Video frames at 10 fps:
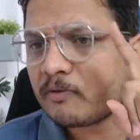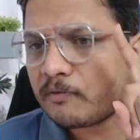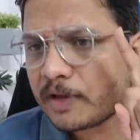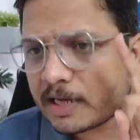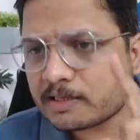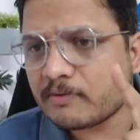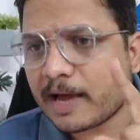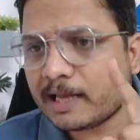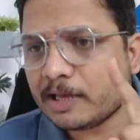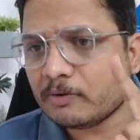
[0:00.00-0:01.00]
fixed
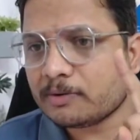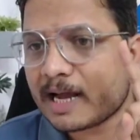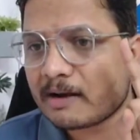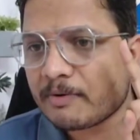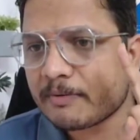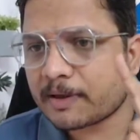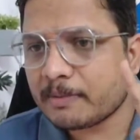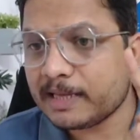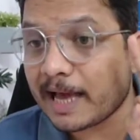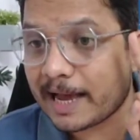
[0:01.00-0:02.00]
value that we were
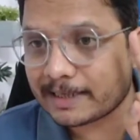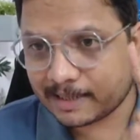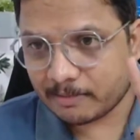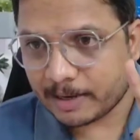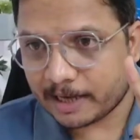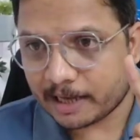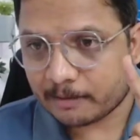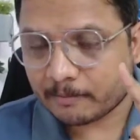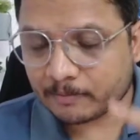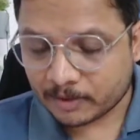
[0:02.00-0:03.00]
been estimating.
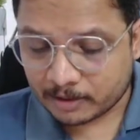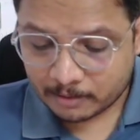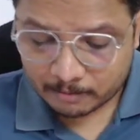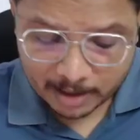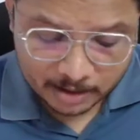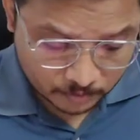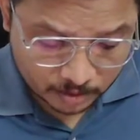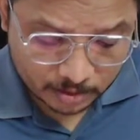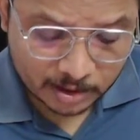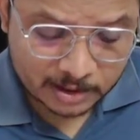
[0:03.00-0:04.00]
But
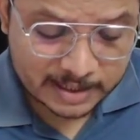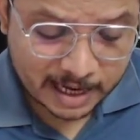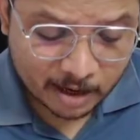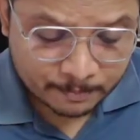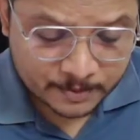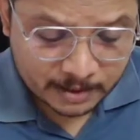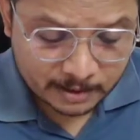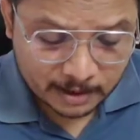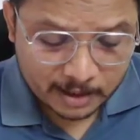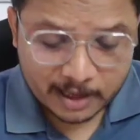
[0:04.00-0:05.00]

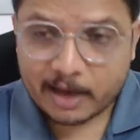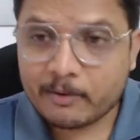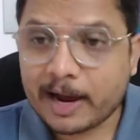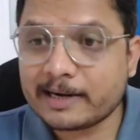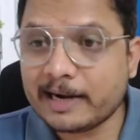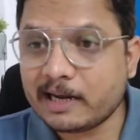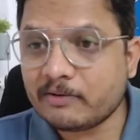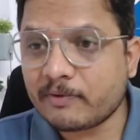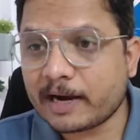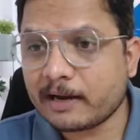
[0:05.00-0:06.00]
Jacobson have
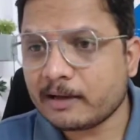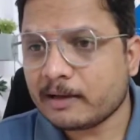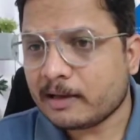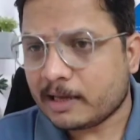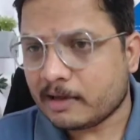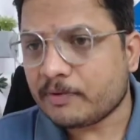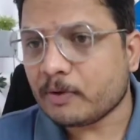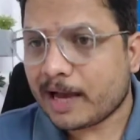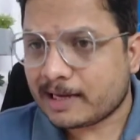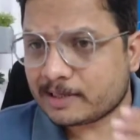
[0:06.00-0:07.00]
identified, if
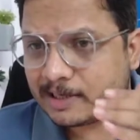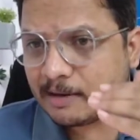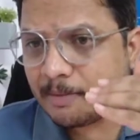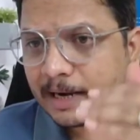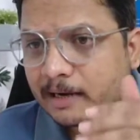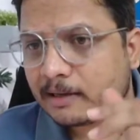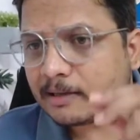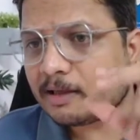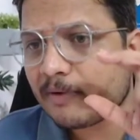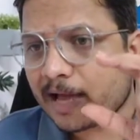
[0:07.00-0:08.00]
you estimate
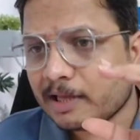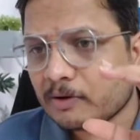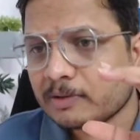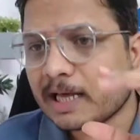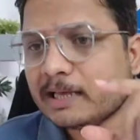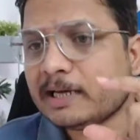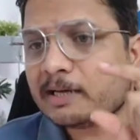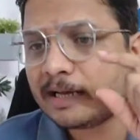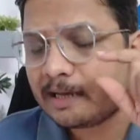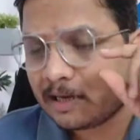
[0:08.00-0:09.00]
the value, then it
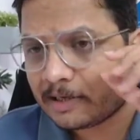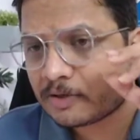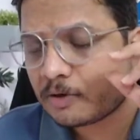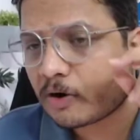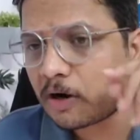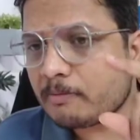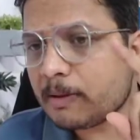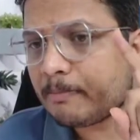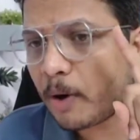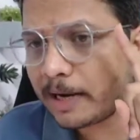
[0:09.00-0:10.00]
It should not be
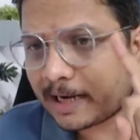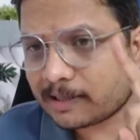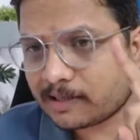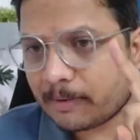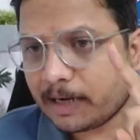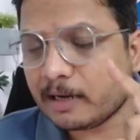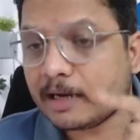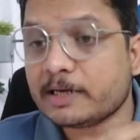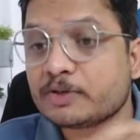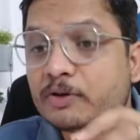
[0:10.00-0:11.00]
point estimate,
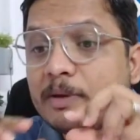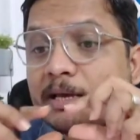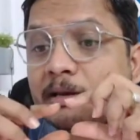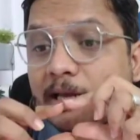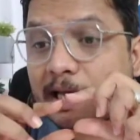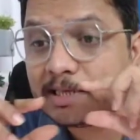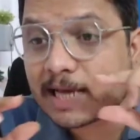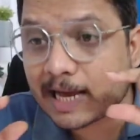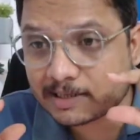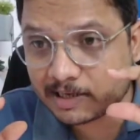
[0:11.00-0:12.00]
it should be range
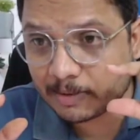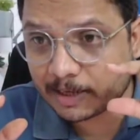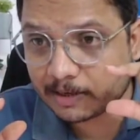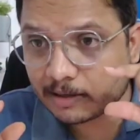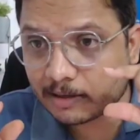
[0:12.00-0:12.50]
estimate.